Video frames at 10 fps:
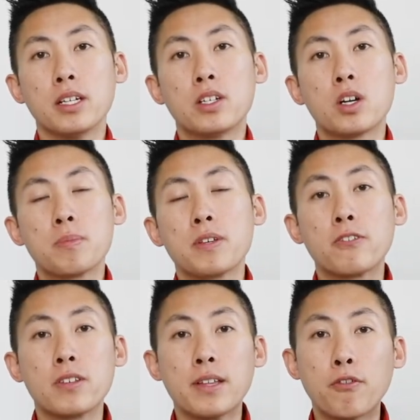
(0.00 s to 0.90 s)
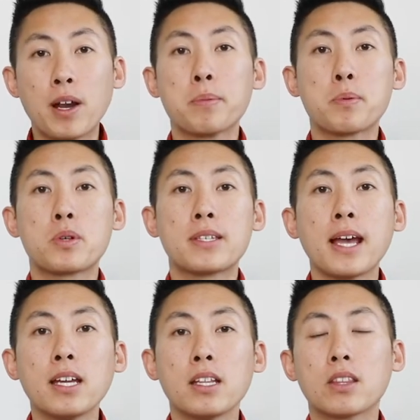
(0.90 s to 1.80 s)
In terms of frames per
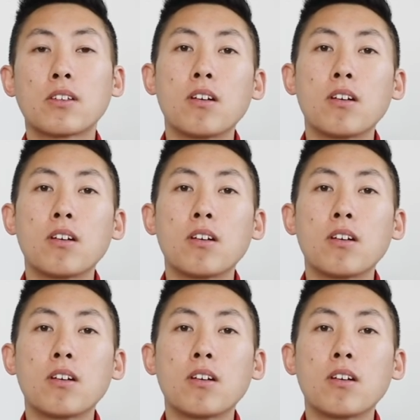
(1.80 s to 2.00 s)
second,